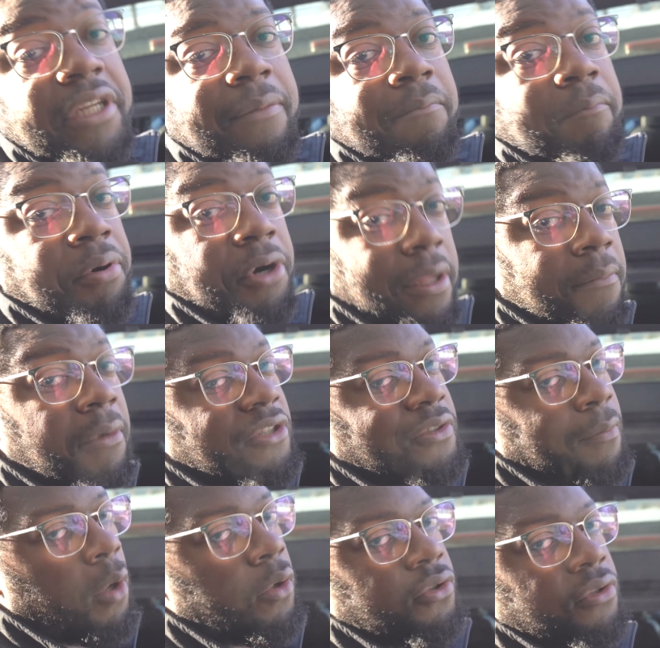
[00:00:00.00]
than pretty much
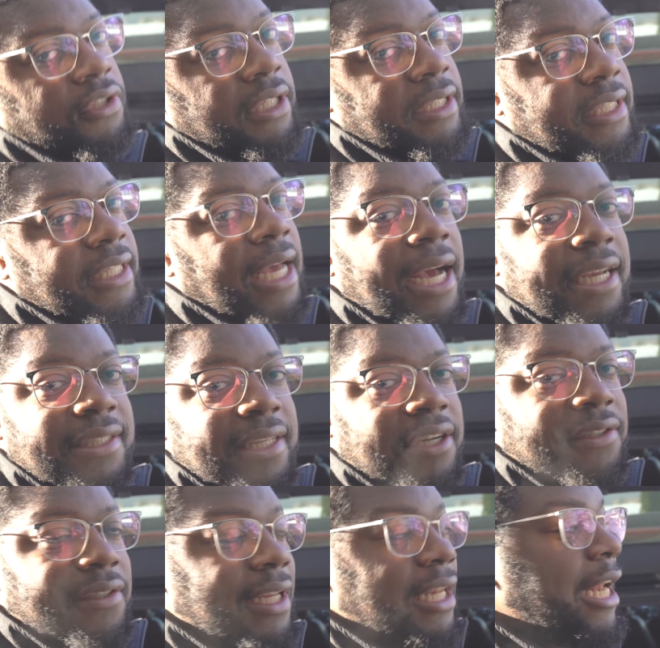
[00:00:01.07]
most GTIs that are
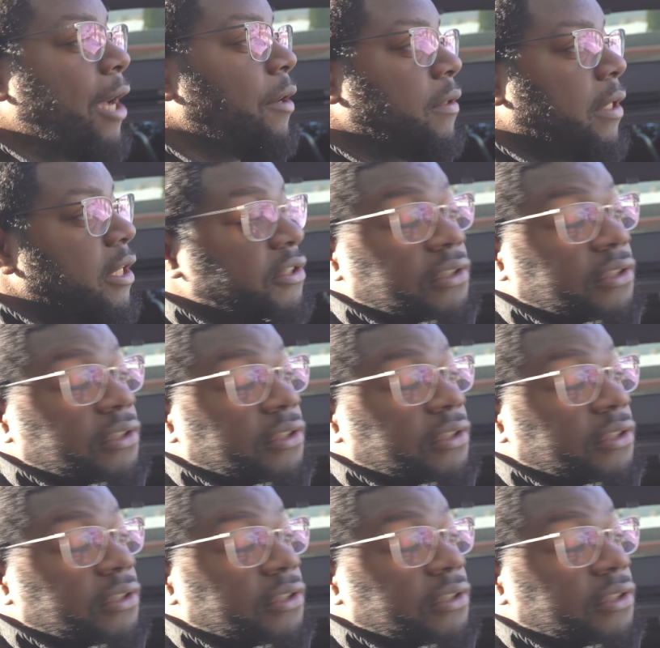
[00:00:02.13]
sitting out there.